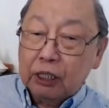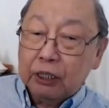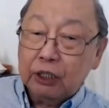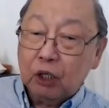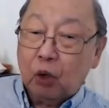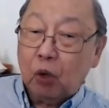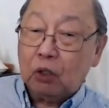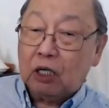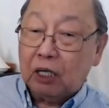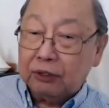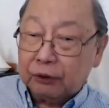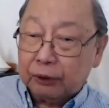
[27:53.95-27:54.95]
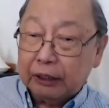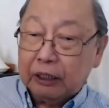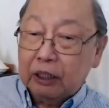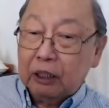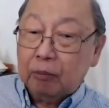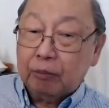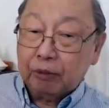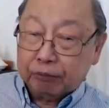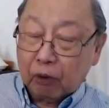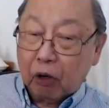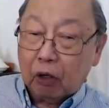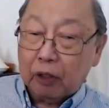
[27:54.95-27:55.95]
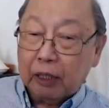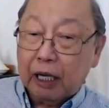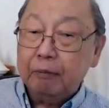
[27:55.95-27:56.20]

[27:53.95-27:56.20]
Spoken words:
in the whole country before